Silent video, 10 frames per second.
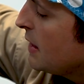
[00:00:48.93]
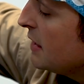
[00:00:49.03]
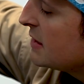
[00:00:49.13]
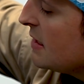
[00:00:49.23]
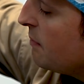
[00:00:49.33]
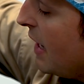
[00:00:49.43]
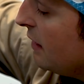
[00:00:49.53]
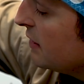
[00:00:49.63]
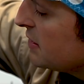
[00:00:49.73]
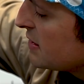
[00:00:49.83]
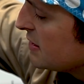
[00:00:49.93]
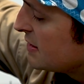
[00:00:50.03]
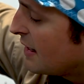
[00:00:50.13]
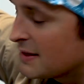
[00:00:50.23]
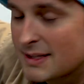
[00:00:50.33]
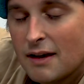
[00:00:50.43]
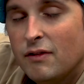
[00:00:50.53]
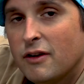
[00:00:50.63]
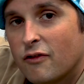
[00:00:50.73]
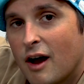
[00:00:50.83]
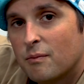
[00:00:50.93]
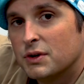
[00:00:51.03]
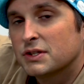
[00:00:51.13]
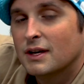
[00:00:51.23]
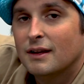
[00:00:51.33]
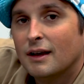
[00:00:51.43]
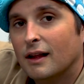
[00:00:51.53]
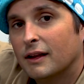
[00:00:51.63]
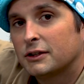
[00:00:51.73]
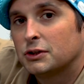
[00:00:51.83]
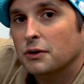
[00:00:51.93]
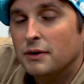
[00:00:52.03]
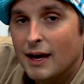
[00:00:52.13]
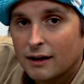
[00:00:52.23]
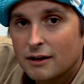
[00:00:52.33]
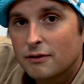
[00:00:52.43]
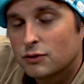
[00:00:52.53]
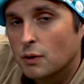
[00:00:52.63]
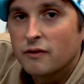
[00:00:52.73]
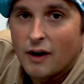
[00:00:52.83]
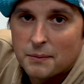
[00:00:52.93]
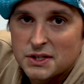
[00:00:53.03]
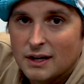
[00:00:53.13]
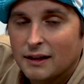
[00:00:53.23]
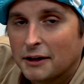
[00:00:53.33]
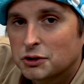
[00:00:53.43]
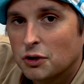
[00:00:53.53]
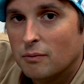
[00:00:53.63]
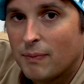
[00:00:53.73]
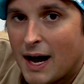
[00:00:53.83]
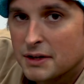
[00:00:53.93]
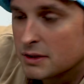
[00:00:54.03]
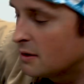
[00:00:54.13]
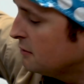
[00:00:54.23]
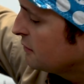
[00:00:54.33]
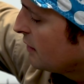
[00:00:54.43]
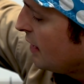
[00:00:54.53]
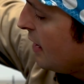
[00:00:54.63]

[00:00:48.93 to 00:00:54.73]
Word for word: The AC balance is set at 75% electrode negative, 25% electrode positive.